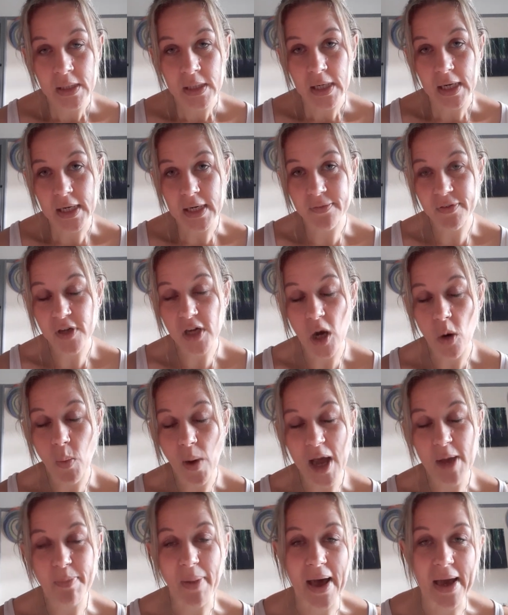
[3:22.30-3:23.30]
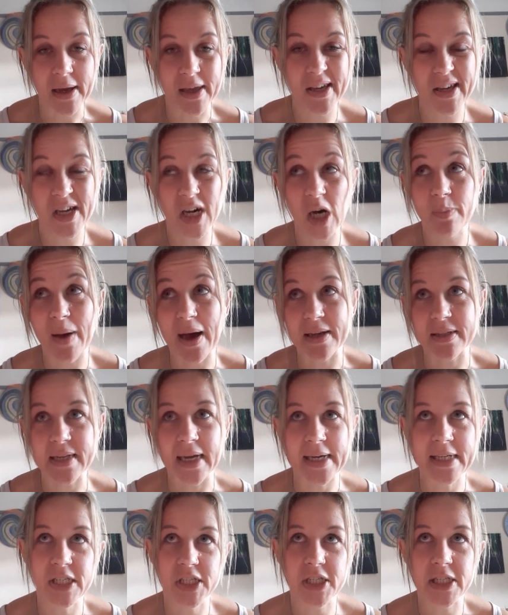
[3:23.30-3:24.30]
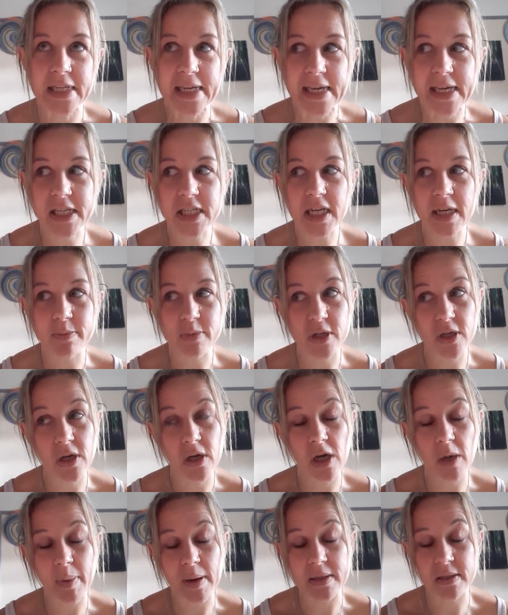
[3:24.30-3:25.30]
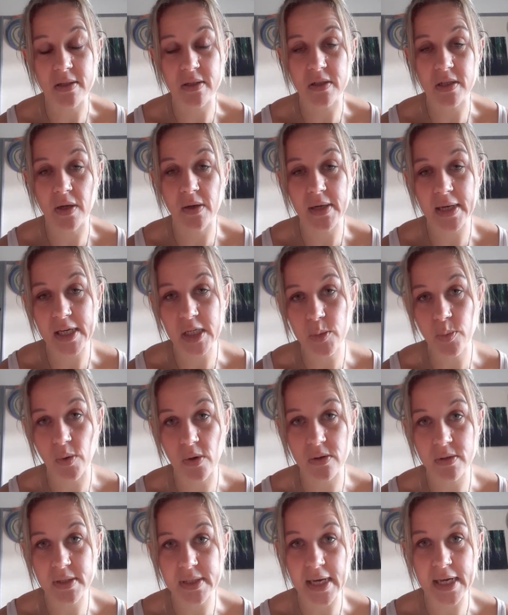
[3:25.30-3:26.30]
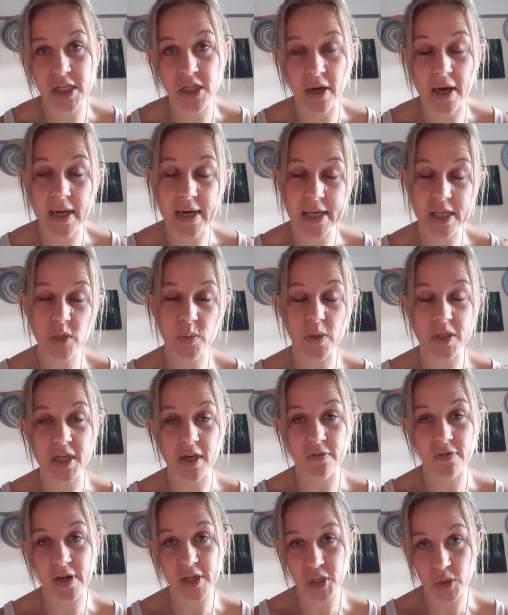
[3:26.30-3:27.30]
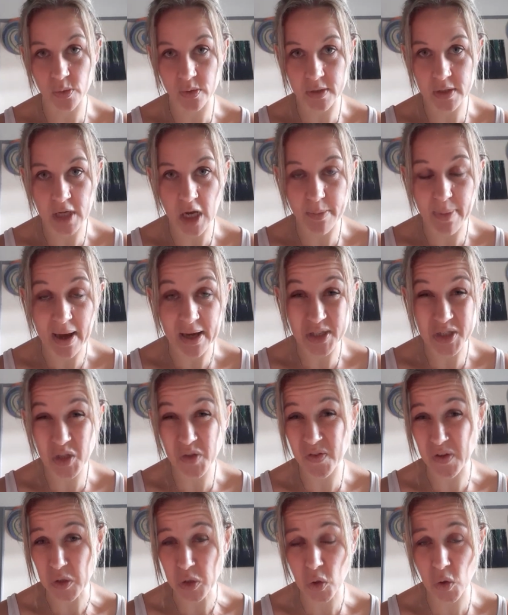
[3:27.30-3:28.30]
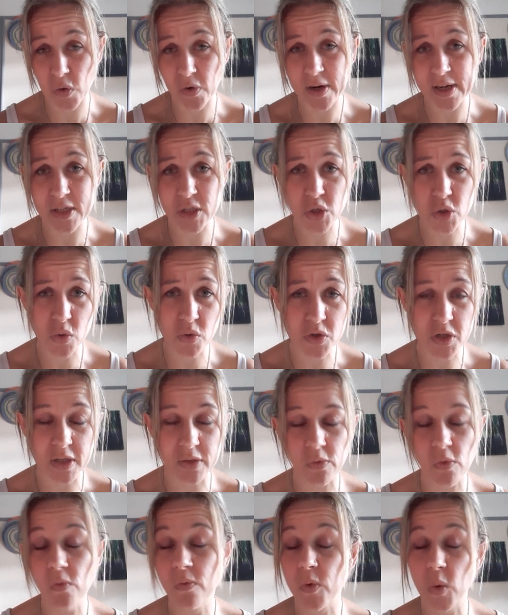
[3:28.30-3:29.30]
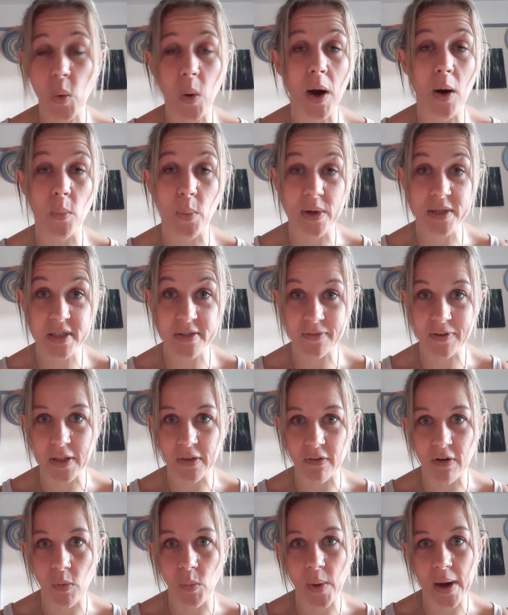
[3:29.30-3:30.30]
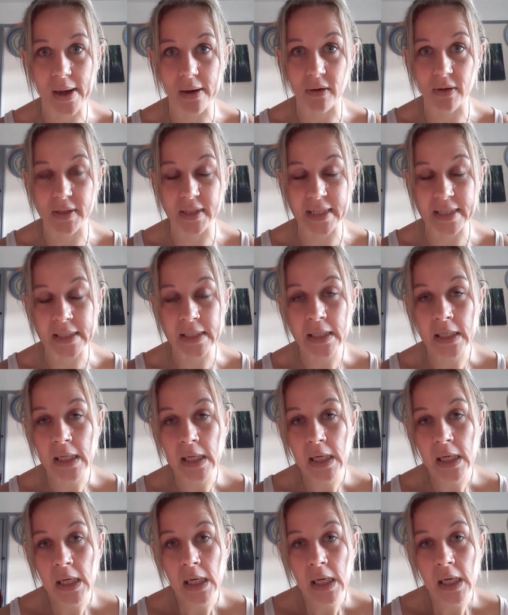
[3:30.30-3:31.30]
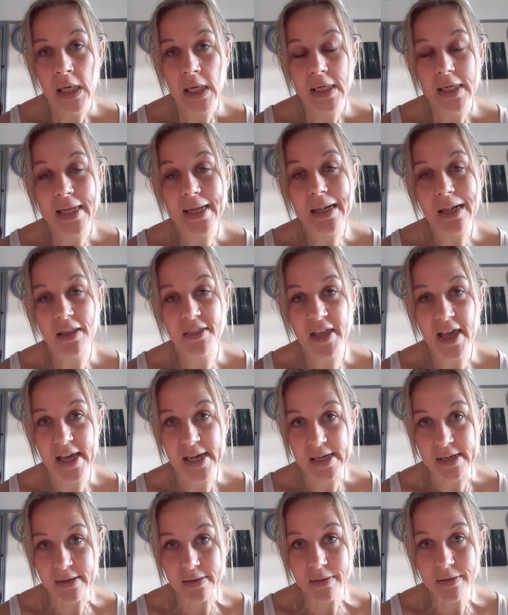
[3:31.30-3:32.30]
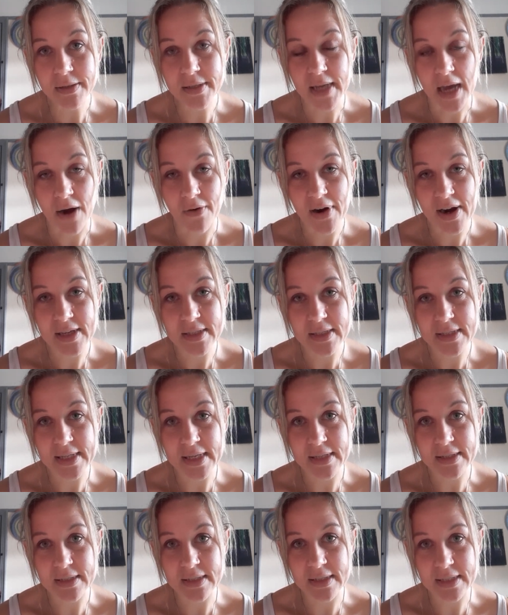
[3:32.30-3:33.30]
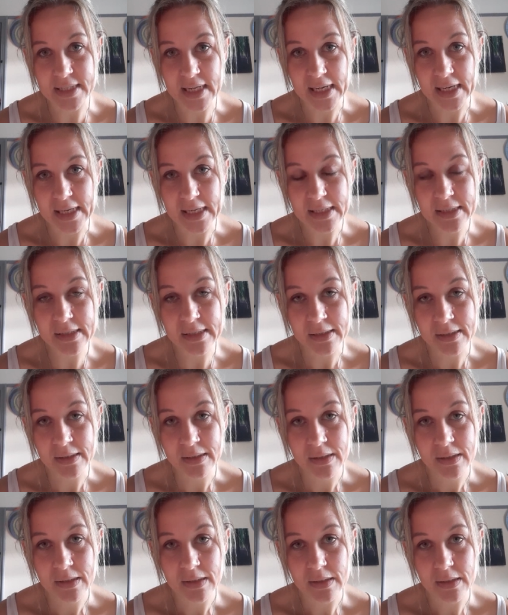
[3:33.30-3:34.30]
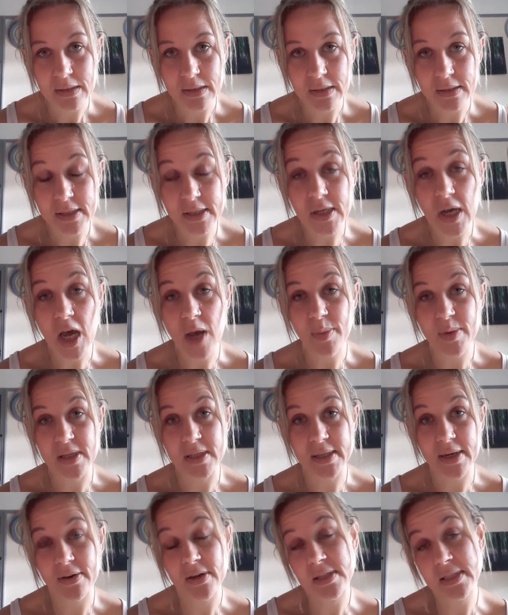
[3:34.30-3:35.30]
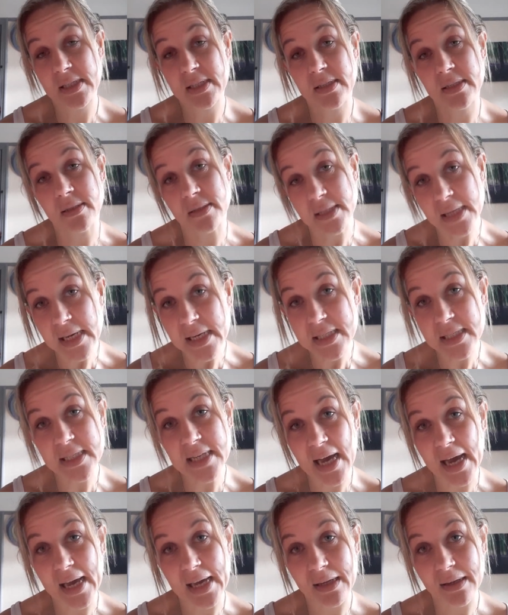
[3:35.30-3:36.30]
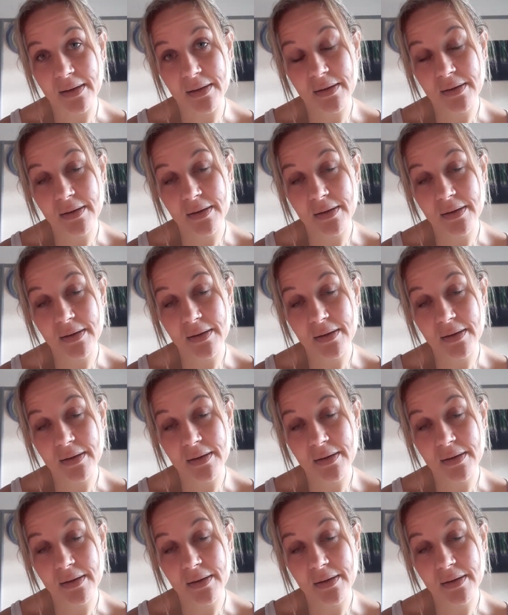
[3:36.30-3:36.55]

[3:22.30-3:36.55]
And if you go way back, you can go back to ancient Egypt, you can go back to Stone Age, Bronze Age, Iron Age, whichever age you want to go back to, Victorian, Georgian, they're all quite wonderful in their own way, aren't they? Little things that our ancestors did determined our existence here today.